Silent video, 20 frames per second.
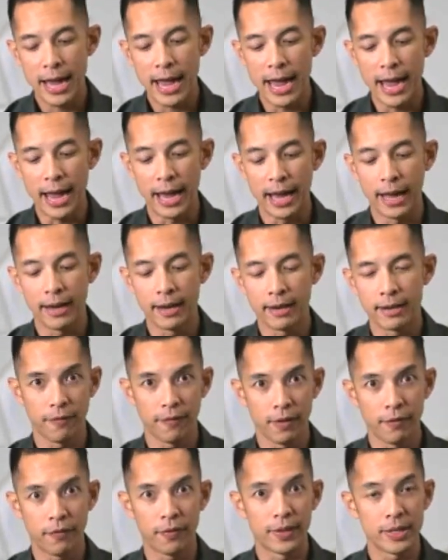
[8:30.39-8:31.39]
And
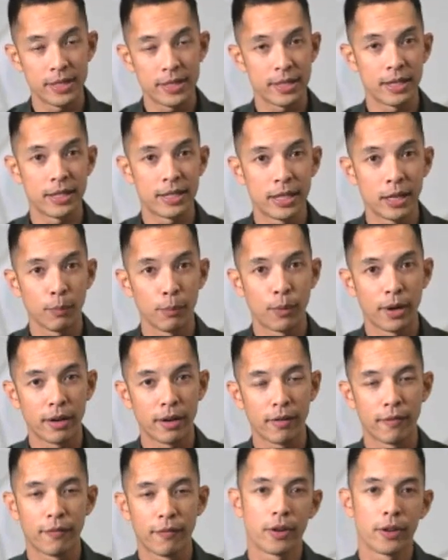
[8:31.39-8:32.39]
if this is a deal
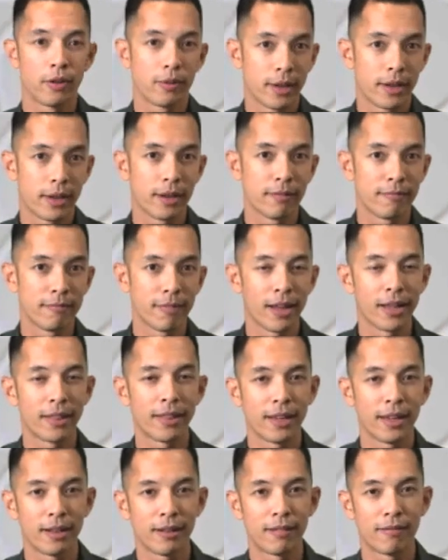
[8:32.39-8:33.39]
breaker for you, then I
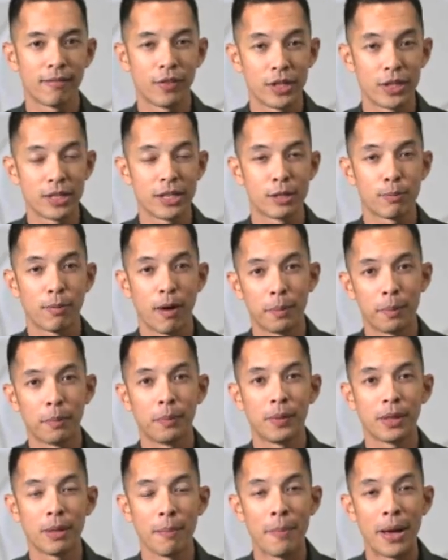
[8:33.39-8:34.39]
think this is
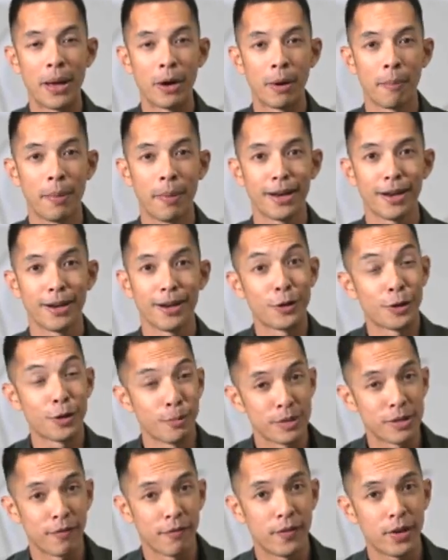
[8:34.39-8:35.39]
probably the better bet in
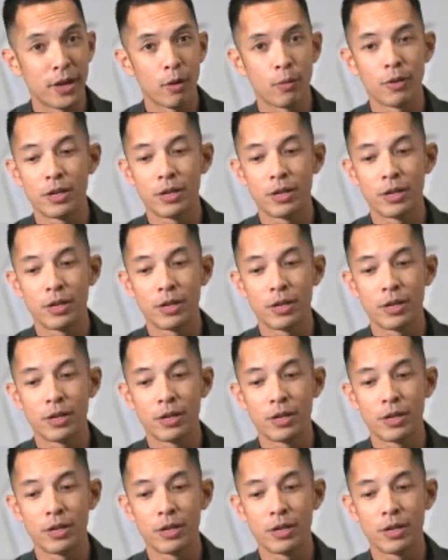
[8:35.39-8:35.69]
terms of video.